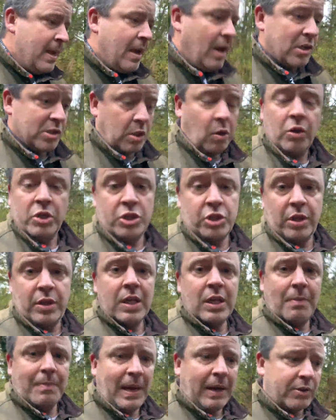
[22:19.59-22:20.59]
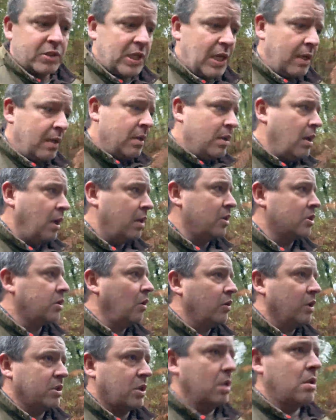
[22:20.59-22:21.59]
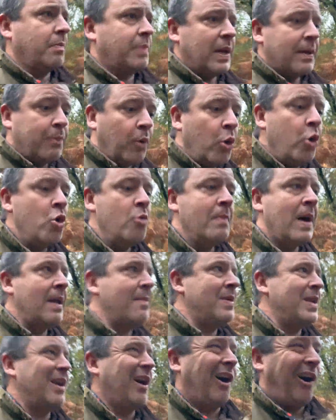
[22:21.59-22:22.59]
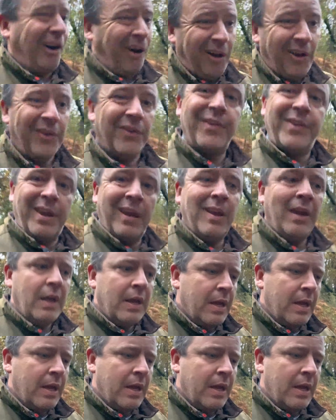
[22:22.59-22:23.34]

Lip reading: As long as you think about it, and as long as other people who maybe aren't,